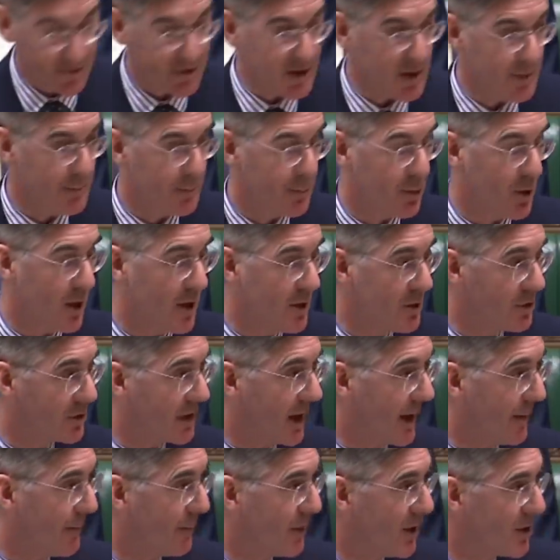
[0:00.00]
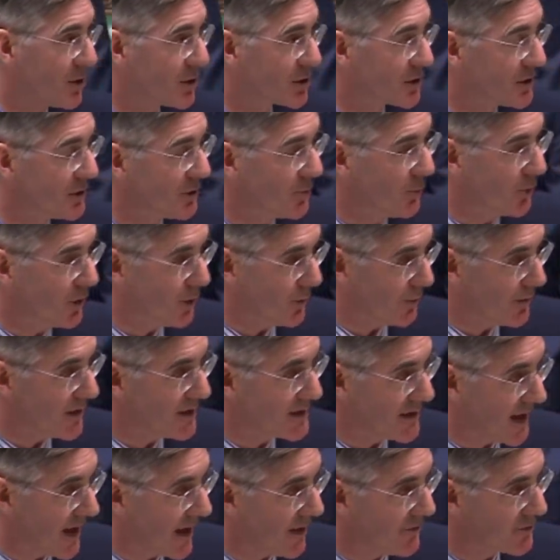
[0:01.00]
The programme motion will
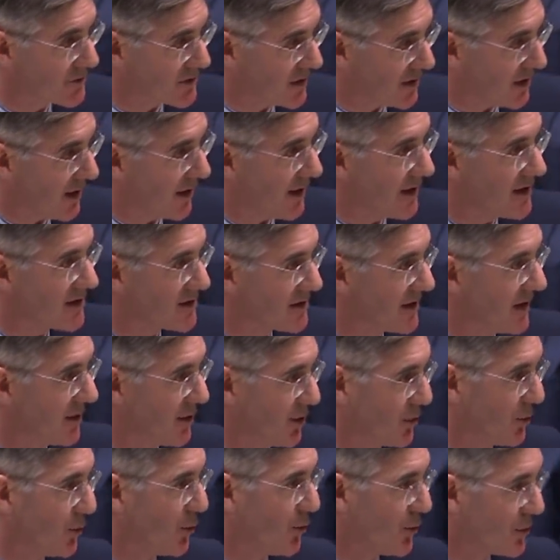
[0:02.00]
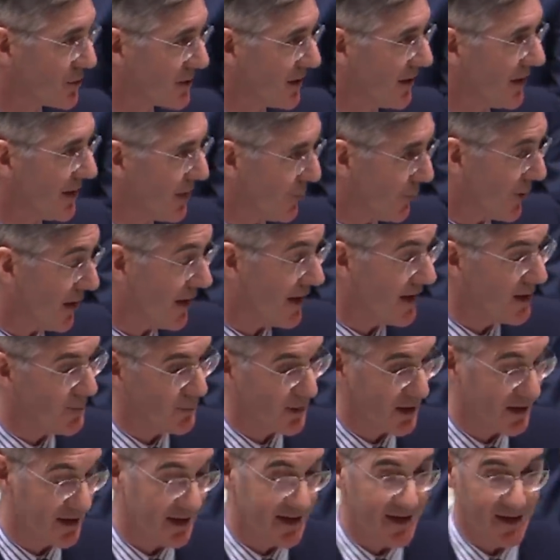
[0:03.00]
be down tonight in an orderly way.
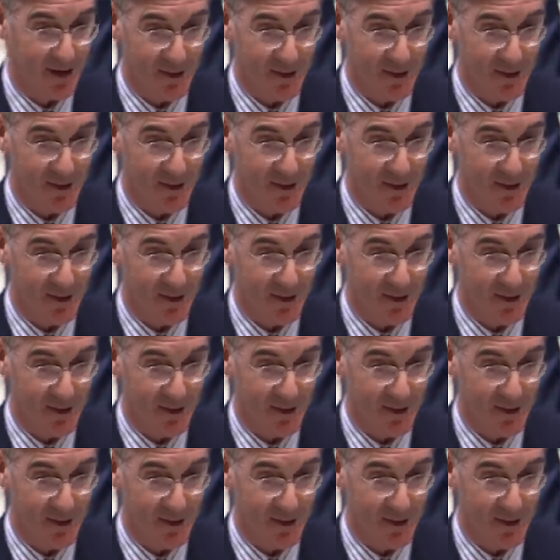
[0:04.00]
Well, I